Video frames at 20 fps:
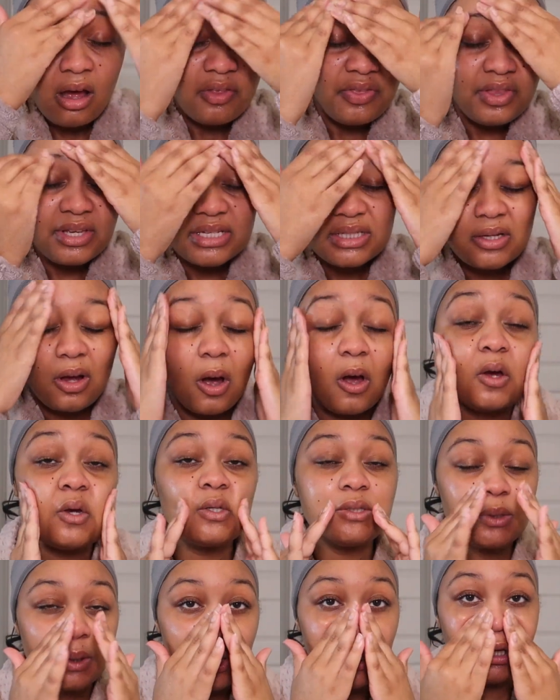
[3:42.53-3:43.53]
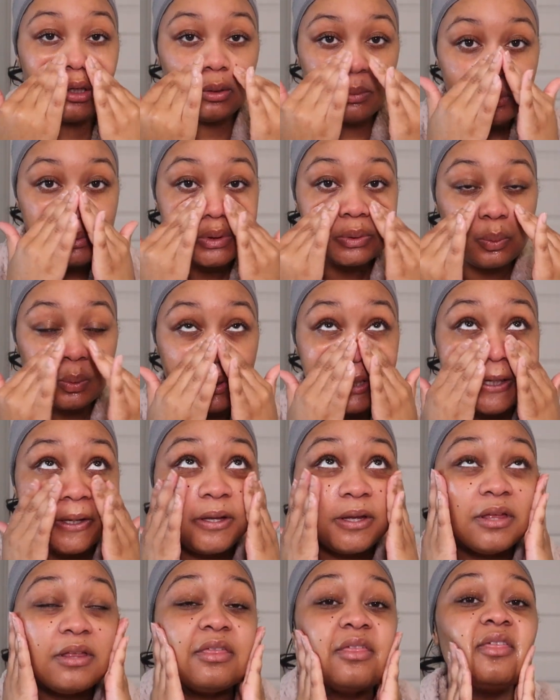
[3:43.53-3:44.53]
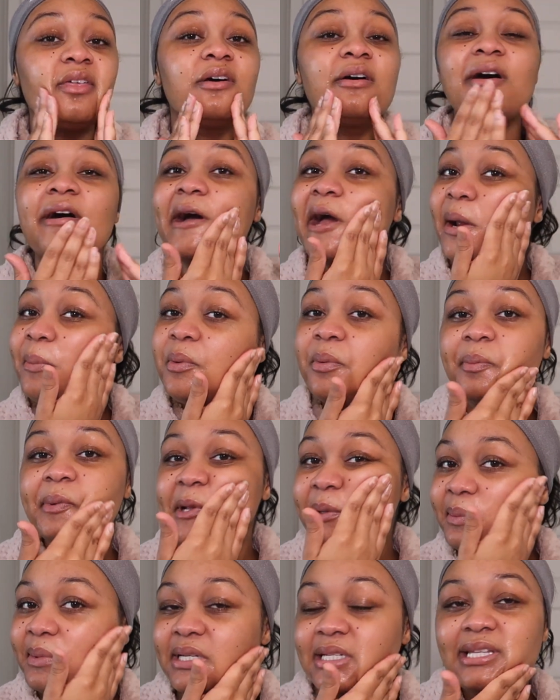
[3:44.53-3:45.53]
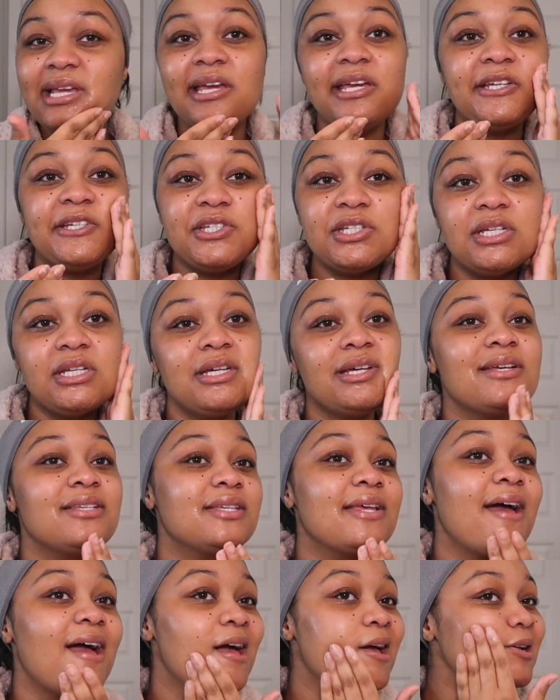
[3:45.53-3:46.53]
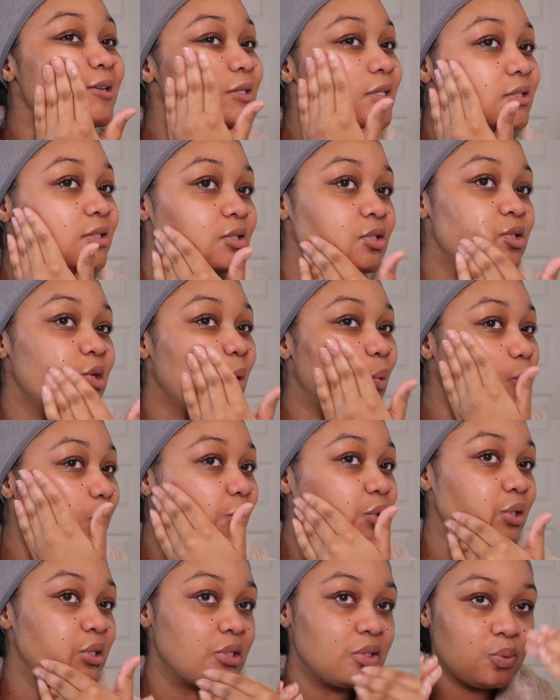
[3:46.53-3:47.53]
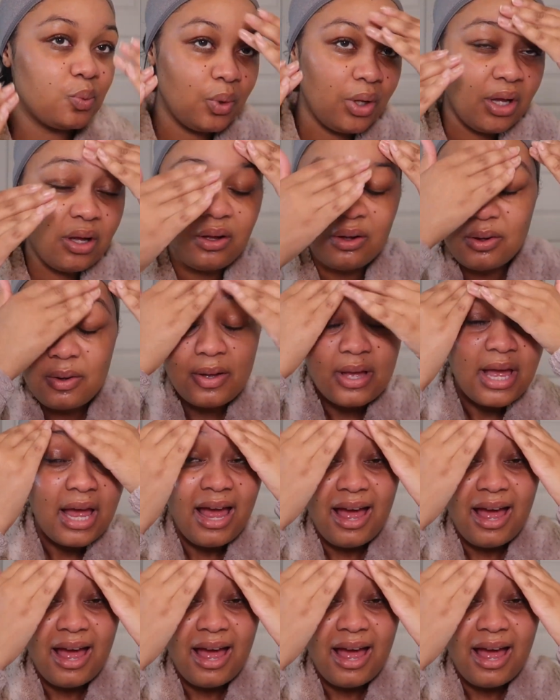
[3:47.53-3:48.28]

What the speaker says: This also helps with hyperpigmentation because it acts as a toner as well.